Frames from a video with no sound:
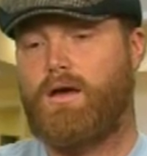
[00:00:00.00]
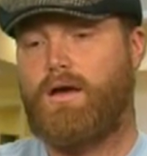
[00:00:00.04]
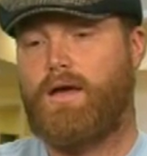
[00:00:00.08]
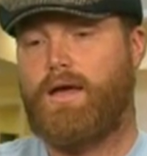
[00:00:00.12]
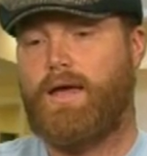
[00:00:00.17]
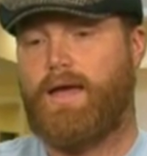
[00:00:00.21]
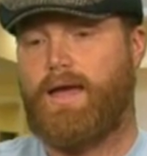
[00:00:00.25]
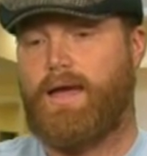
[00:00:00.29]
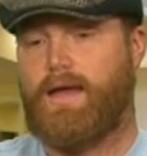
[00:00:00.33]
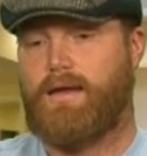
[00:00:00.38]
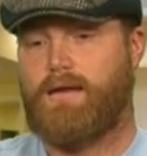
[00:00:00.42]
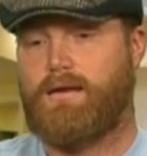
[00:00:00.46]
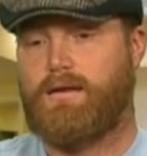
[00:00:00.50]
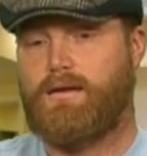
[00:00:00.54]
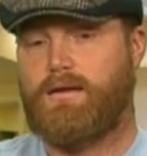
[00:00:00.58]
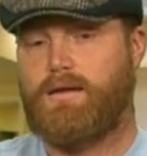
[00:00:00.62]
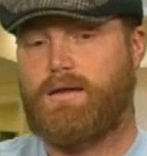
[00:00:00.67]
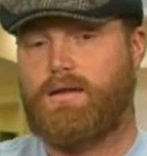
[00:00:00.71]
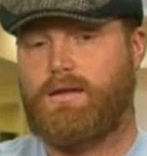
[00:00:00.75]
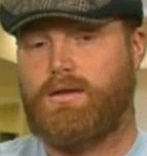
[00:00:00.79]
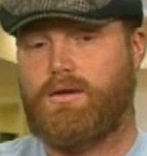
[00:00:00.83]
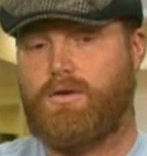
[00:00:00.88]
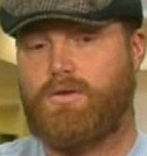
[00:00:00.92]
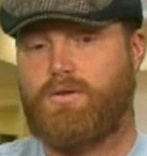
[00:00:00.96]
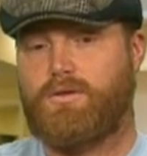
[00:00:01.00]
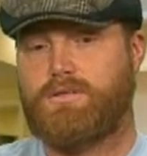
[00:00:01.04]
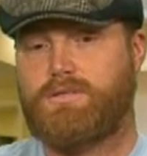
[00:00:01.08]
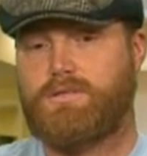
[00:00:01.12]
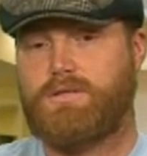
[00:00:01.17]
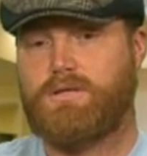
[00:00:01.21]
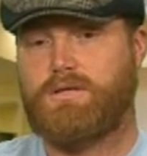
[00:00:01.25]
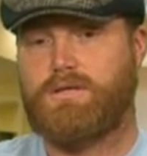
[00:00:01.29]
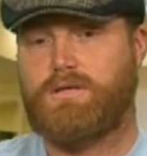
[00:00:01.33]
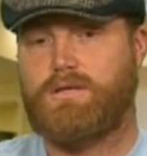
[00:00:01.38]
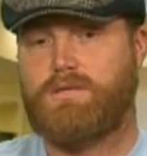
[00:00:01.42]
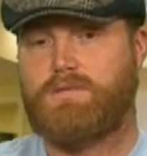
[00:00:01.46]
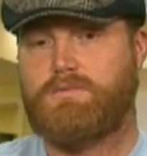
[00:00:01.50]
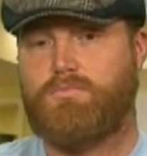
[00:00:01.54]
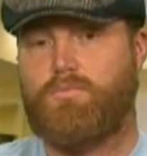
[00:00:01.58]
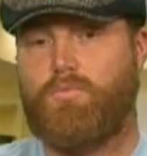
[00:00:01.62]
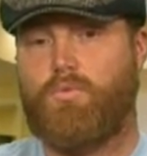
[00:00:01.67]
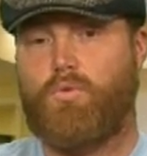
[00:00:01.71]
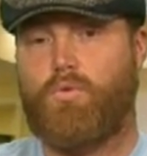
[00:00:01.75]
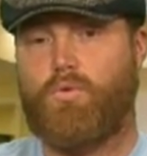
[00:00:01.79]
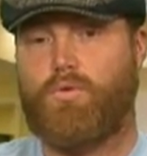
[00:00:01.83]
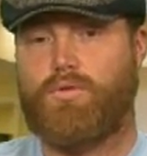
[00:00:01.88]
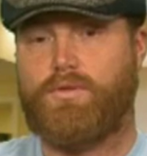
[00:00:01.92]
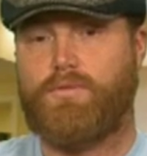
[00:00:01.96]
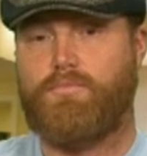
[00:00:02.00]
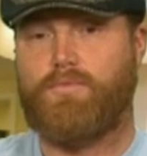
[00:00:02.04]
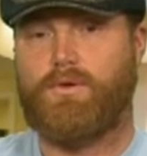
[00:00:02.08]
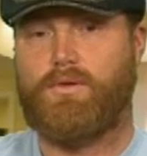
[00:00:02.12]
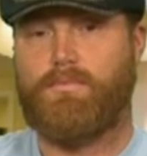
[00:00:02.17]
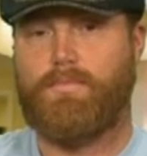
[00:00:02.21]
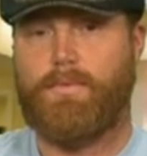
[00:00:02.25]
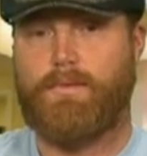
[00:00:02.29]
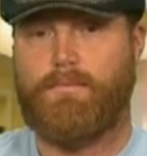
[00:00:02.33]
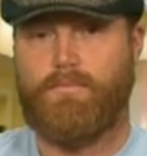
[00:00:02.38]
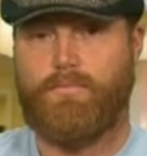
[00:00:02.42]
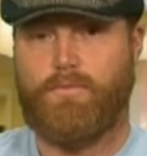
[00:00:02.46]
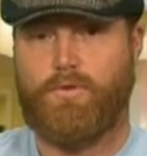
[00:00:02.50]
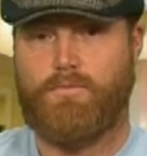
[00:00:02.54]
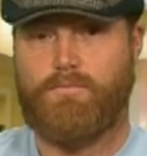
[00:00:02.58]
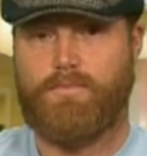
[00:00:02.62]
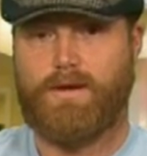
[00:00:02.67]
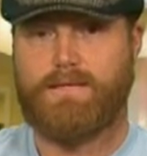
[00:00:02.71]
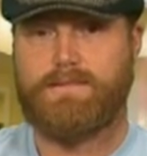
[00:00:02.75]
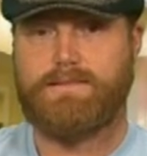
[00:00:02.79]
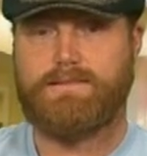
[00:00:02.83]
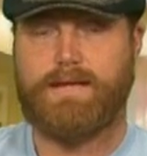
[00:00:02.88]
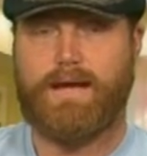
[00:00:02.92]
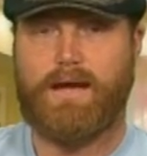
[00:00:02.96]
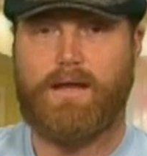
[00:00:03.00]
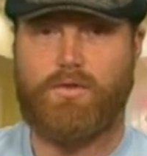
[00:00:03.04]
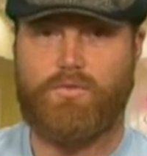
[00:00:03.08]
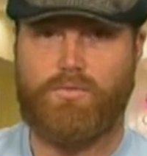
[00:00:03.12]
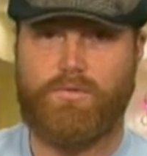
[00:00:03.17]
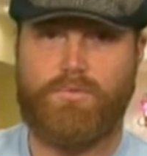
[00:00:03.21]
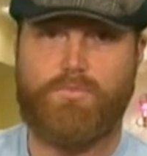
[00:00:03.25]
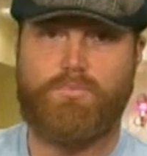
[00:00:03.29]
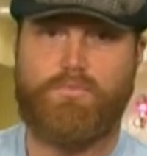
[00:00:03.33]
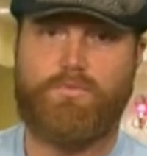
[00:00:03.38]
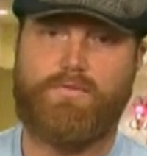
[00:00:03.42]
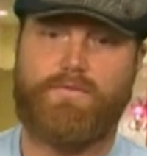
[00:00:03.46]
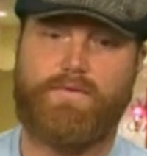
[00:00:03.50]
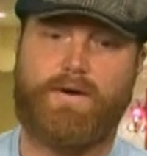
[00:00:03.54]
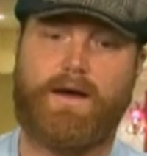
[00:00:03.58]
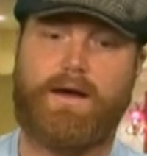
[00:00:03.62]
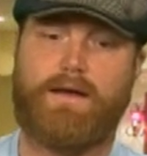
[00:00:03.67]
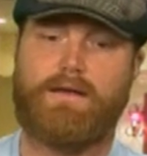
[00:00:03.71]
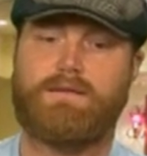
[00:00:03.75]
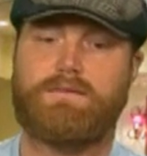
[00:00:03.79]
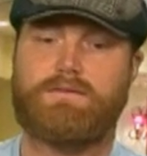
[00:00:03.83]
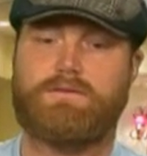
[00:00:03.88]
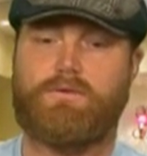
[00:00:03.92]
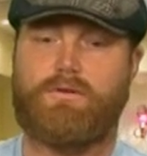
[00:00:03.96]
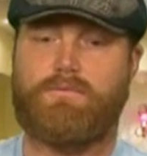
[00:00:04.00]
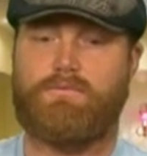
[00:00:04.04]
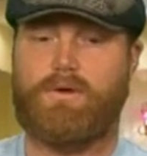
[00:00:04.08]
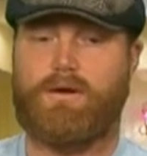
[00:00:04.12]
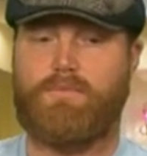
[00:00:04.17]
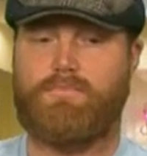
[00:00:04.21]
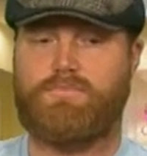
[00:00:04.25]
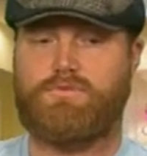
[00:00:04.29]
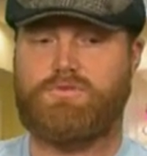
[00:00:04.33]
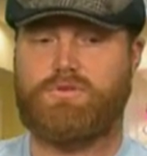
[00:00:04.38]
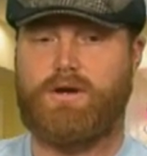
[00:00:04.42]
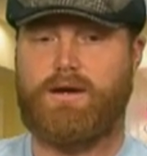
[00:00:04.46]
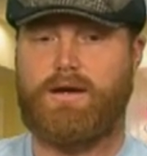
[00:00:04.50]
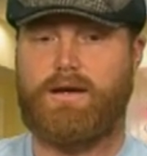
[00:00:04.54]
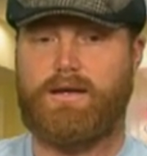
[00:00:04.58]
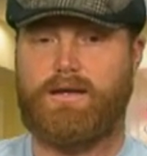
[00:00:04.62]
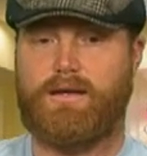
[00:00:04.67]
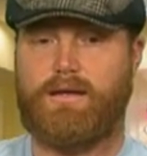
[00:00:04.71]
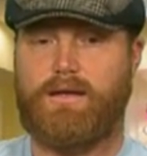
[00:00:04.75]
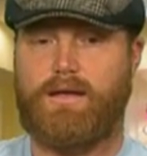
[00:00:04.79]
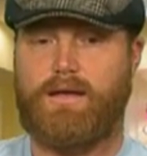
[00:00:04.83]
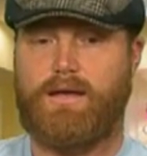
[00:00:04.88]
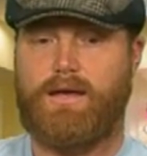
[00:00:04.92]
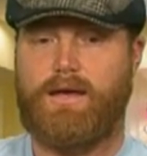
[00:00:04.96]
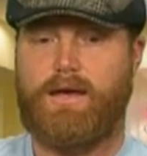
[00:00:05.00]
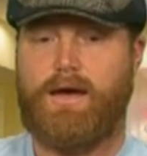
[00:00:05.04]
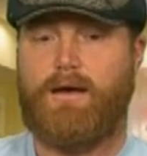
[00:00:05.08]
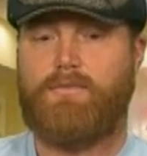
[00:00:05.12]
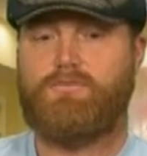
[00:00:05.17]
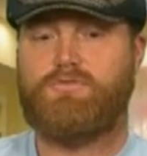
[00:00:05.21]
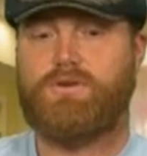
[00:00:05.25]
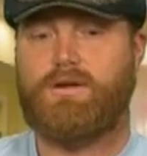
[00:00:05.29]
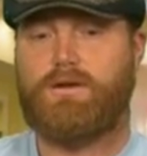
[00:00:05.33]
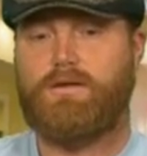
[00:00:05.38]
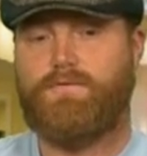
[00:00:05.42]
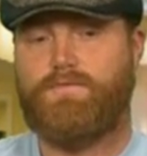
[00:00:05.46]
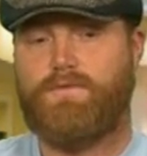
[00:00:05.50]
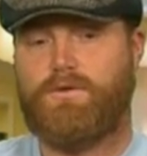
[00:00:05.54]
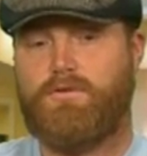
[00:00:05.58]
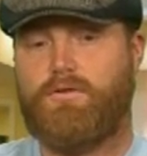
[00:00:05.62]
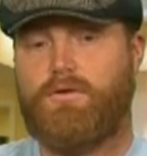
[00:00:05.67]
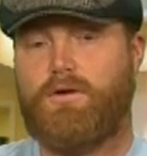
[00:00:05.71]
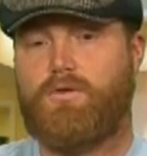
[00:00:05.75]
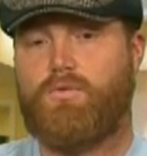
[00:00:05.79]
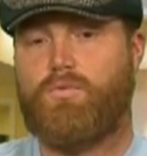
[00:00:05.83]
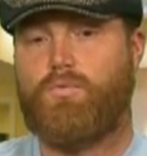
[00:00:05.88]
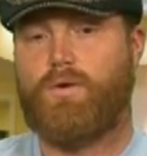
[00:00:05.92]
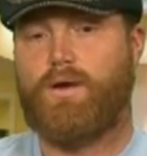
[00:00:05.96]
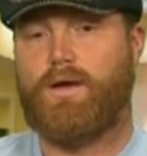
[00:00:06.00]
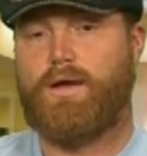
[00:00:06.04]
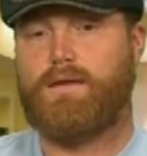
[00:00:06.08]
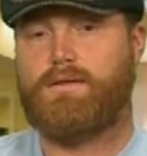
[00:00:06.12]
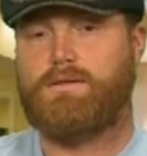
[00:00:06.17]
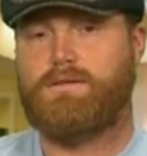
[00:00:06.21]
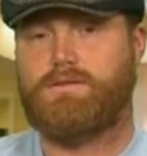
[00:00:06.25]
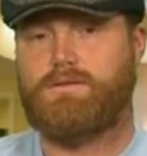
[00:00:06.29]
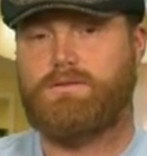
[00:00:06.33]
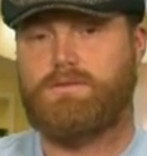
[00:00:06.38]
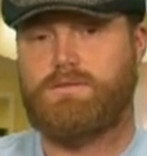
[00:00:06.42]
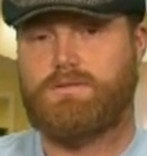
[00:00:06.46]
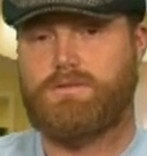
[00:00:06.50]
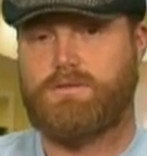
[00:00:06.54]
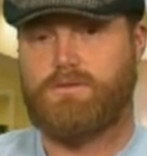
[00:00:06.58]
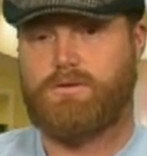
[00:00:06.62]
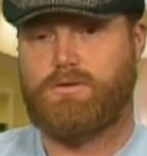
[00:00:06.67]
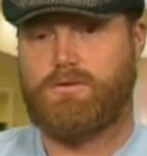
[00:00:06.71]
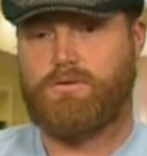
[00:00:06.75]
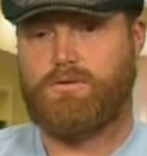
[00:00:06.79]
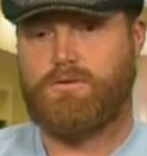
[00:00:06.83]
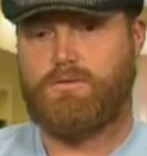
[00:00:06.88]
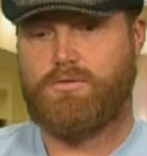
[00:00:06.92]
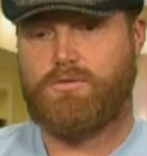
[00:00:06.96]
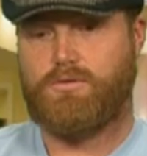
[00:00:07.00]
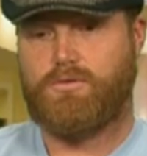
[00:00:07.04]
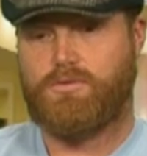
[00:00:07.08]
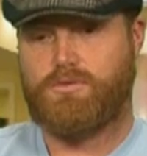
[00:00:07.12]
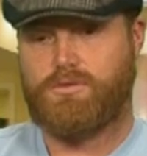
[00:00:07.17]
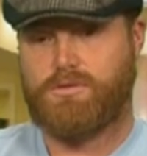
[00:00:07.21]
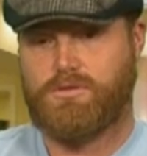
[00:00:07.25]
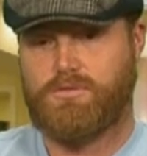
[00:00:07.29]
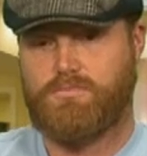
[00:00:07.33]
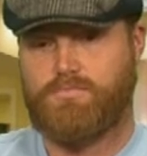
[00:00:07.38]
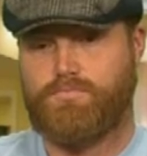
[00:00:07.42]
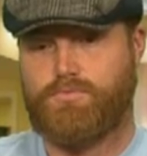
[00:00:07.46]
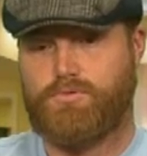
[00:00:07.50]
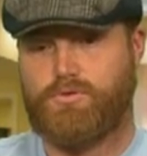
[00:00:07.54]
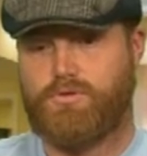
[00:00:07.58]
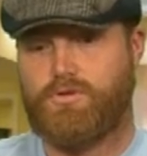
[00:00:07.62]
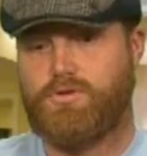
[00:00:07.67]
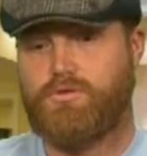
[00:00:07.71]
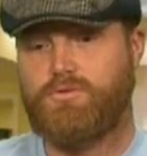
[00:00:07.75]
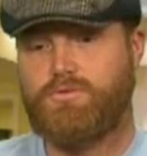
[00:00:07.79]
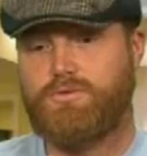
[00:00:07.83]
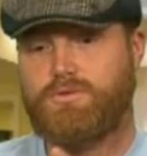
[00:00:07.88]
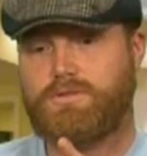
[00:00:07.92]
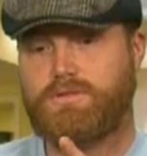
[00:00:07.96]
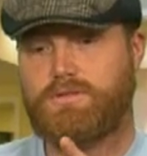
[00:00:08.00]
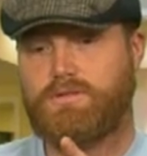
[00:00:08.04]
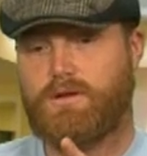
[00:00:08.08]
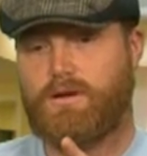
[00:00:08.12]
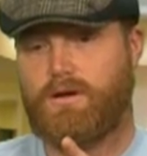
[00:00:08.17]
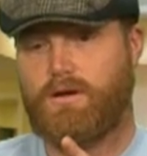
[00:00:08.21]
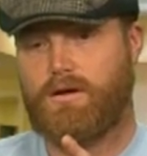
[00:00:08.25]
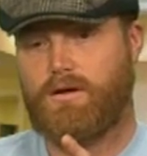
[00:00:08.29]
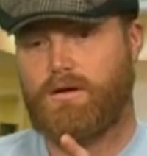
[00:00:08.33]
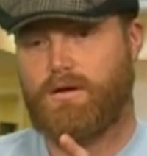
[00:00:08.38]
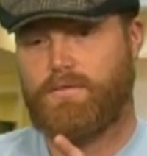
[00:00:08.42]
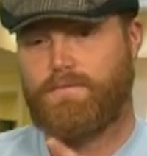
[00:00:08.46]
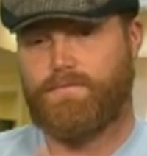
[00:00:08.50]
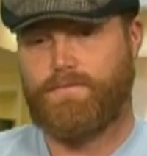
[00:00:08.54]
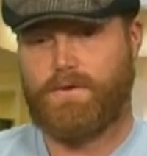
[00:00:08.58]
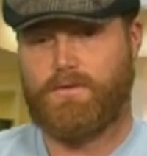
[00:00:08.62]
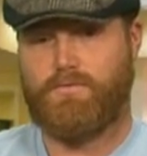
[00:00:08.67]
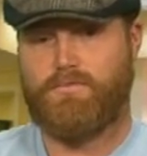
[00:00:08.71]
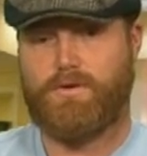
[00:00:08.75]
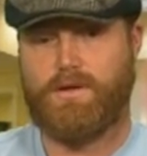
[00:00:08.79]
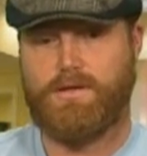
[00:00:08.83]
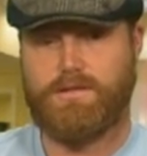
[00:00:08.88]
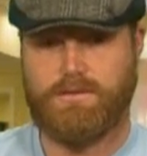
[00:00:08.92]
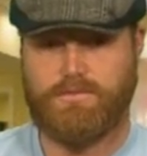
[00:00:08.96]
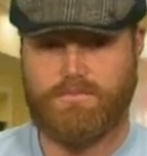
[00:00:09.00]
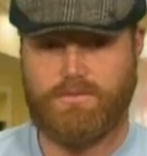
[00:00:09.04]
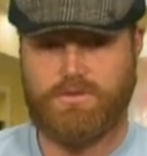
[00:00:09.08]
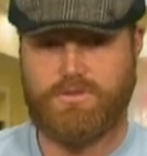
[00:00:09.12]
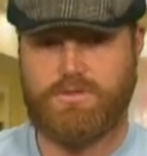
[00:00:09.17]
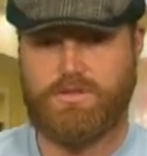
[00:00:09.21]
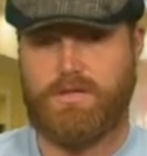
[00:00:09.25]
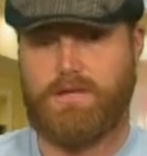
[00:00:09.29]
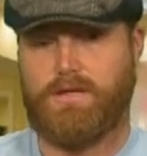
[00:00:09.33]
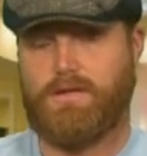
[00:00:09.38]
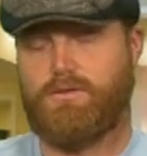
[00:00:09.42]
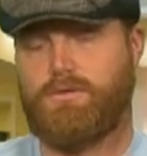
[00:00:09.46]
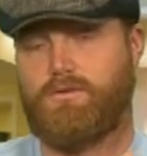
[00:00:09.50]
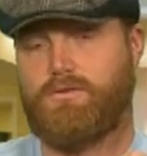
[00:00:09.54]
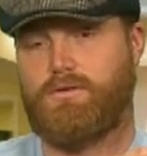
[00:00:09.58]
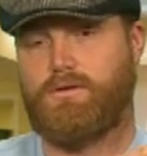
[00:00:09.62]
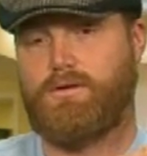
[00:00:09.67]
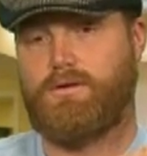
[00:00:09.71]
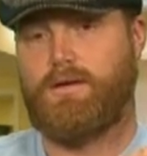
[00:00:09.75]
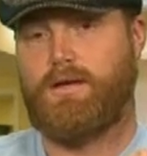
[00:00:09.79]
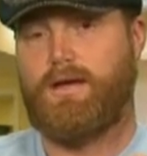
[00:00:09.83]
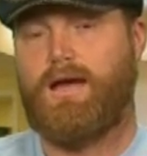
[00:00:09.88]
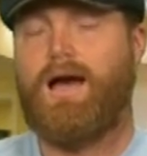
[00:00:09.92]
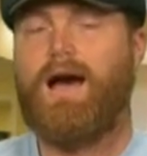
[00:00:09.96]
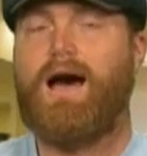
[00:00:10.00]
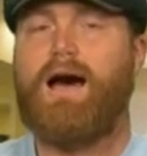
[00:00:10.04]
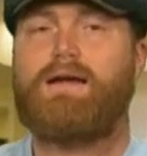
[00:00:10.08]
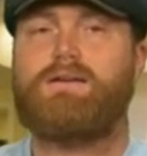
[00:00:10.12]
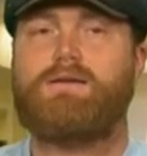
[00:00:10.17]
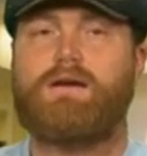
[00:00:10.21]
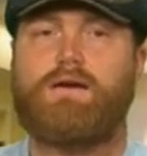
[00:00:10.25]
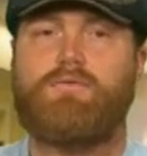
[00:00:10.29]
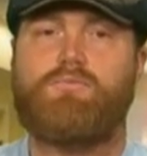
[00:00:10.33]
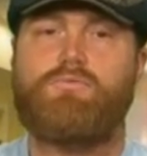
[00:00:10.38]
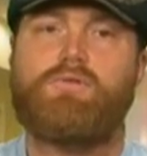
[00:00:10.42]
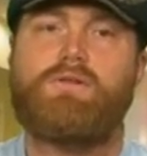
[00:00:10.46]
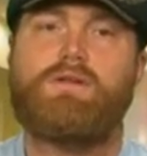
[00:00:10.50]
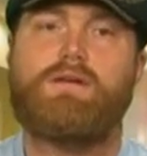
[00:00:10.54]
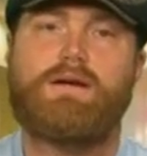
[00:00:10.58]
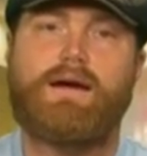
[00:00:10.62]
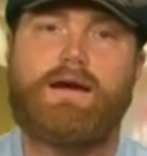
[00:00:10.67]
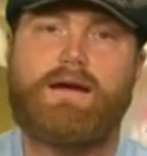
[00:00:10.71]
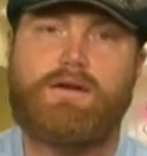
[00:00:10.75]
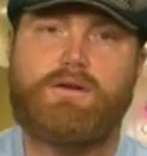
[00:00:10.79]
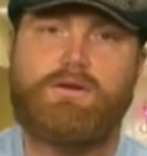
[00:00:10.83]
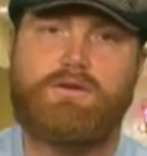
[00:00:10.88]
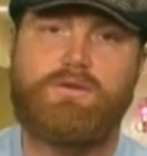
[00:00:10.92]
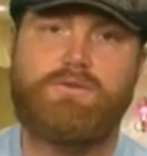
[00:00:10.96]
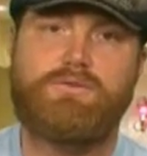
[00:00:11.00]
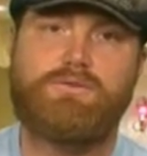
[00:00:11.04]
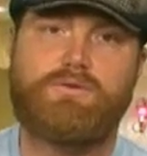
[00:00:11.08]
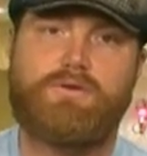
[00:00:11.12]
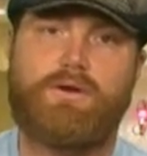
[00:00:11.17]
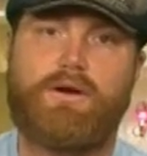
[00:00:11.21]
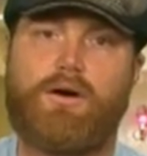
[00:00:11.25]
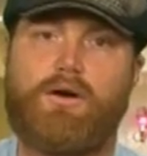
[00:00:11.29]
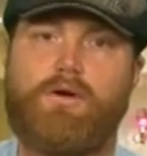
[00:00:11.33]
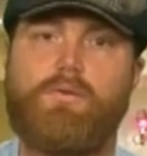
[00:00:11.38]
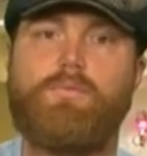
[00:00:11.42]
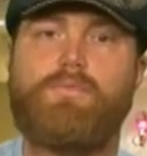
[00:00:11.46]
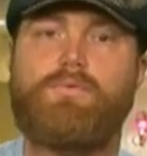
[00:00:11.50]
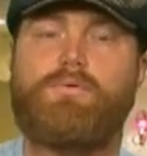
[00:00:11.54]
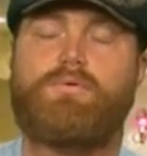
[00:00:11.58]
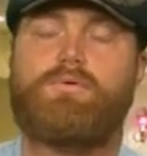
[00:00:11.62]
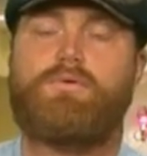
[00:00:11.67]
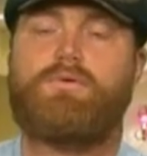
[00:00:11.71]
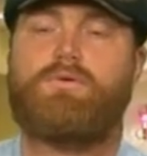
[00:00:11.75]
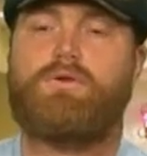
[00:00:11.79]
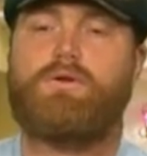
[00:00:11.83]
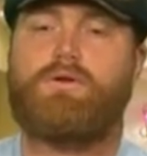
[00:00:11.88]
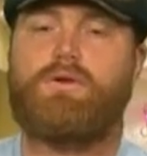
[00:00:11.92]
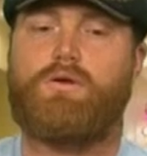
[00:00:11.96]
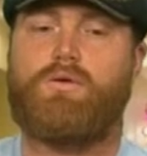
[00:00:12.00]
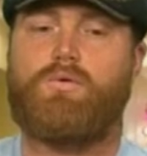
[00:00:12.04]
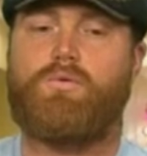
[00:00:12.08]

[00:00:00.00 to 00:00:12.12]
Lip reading: And it's more than what my salary provides. So I'm trying to figure out a way to produce a fundraising machine. I could use your help. We've